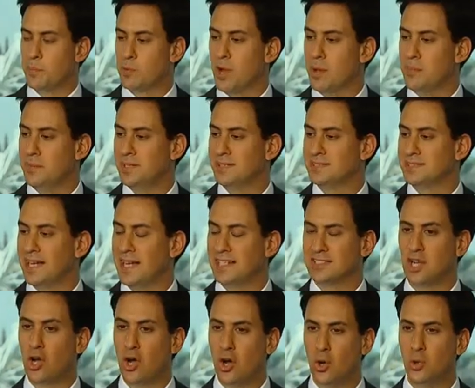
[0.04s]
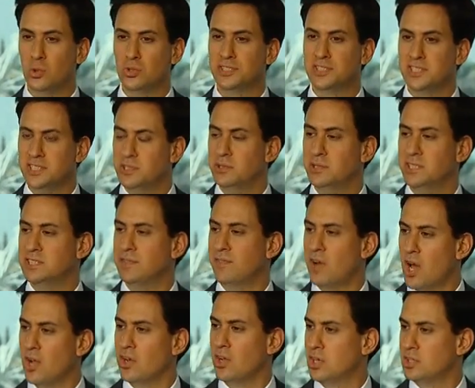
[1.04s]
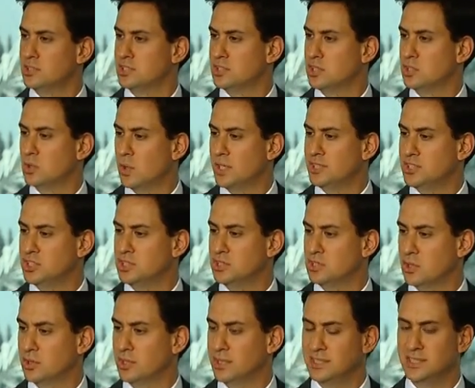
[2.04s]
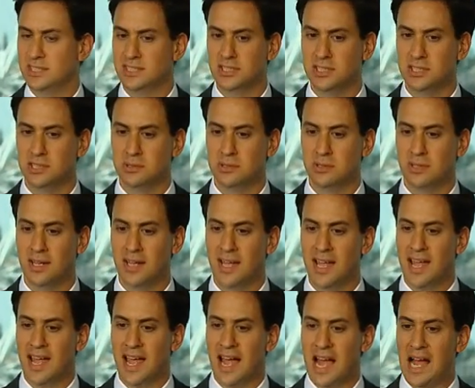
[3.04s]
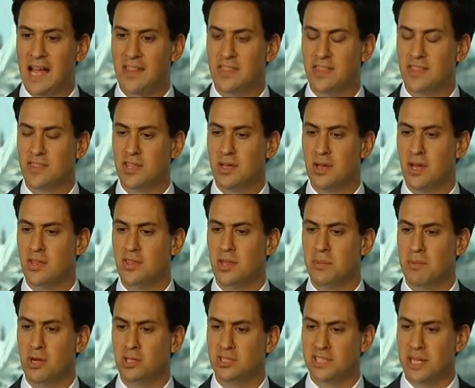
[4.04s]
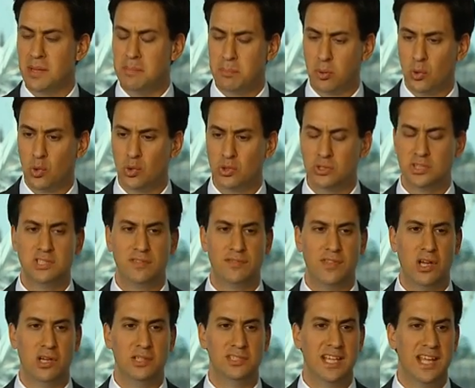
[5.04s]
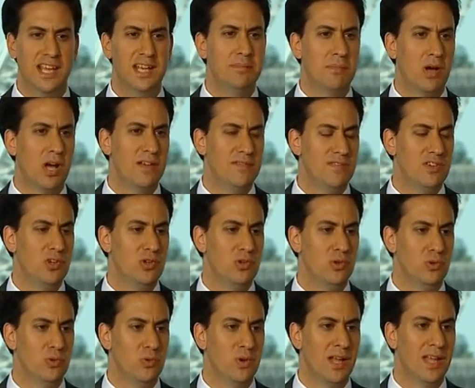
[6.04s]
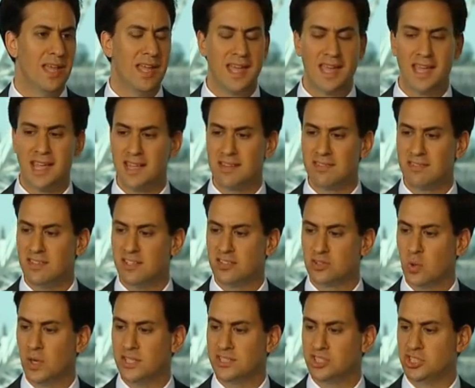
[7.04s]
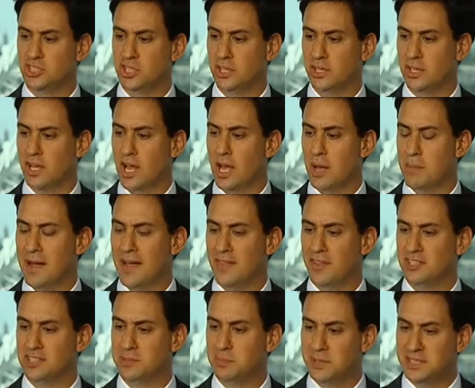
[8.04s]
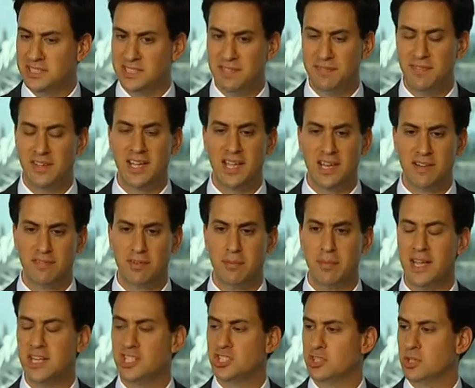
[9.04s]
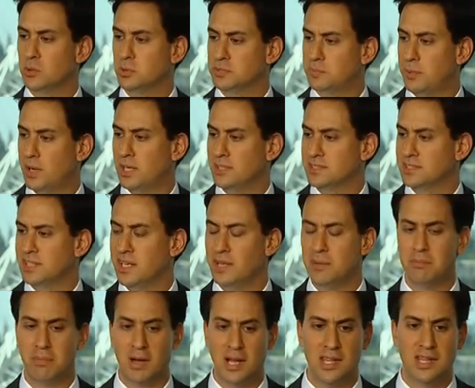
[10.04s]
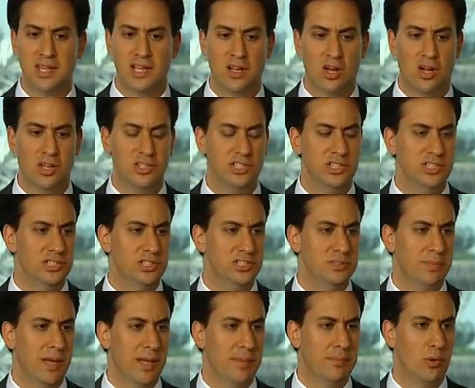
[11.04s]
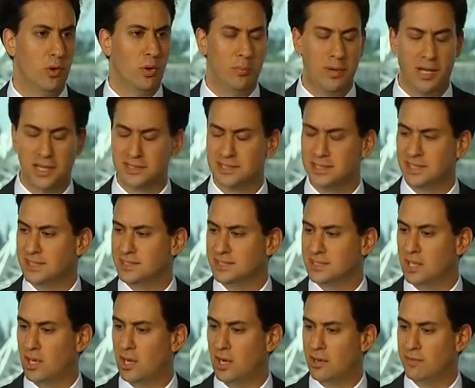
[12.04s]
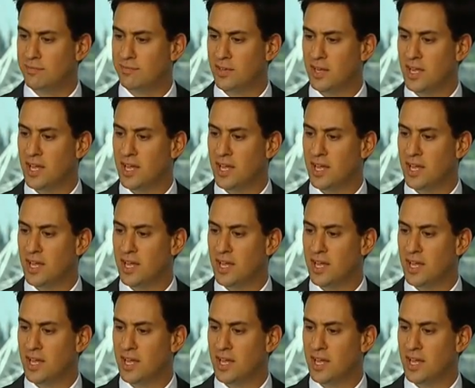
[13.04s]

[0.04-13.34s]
Prime Minister has a whole series of unanswered questions on this issue. And the, the most important of those, in my view, is this question about the specific information that was passed to him by the Guardian newspaper or passed to his staff.